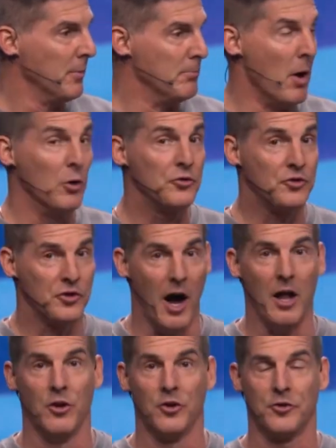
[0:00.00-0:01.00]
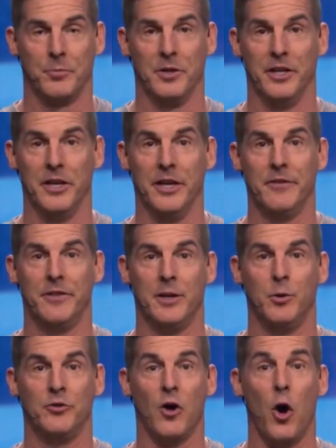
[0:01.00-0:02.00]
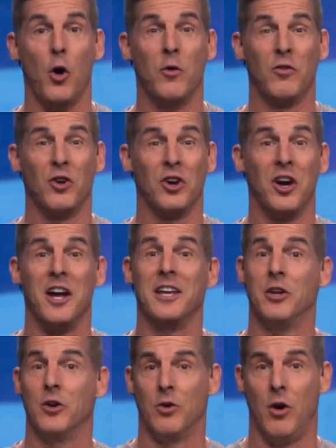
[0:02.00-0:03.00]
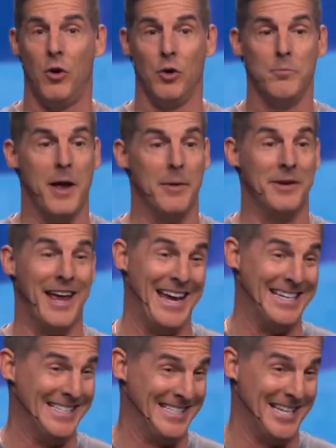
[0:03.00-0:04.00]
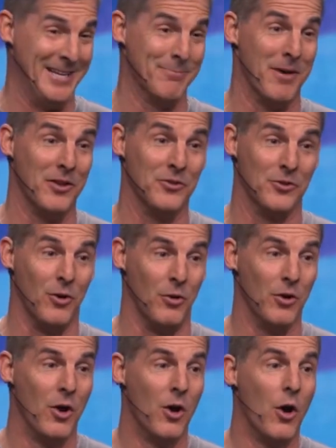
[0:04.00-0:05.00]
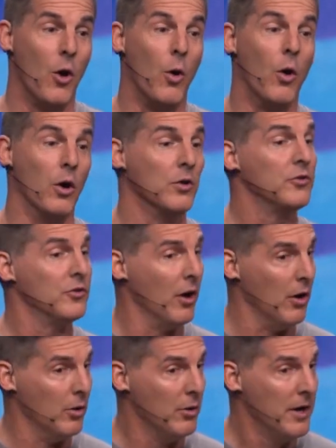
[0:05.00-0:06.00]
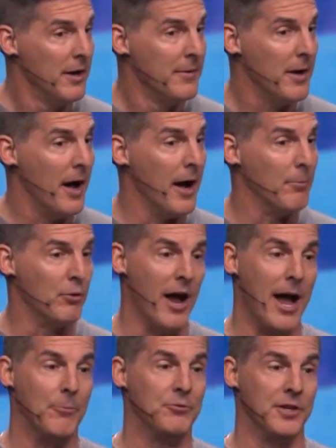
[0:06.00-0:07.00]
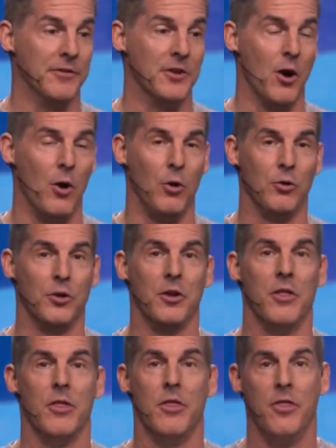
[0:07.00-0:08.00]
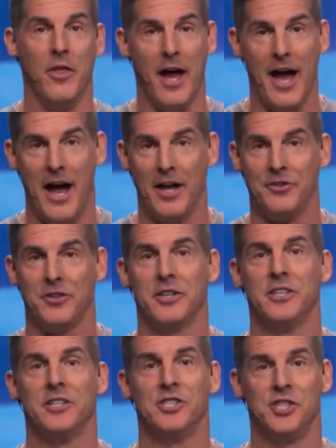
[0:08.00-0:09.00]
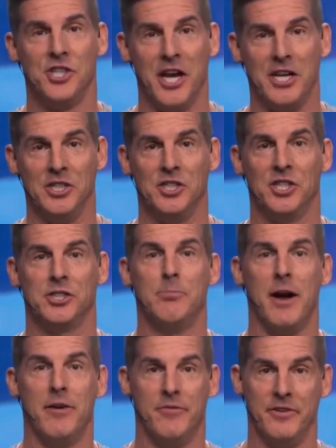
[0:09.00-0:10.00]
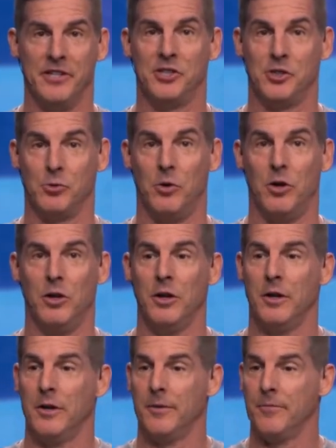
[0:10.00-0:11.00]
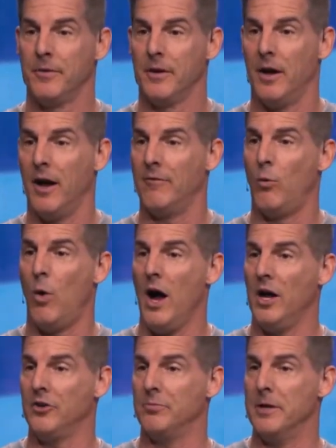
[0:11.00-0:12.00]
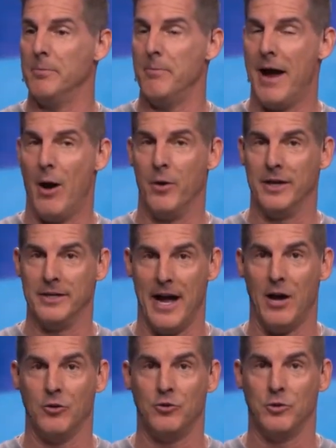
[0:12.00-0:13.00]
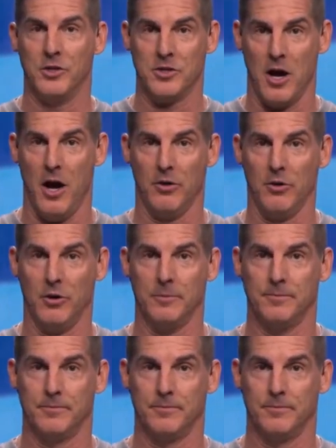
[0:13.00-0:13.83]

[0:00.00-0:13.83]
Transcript: Most scholars believe that he was over a year old, maybe 18 months old or so, uh, perhaps even older. That changes my visual of why he's been bowing down to a toddler.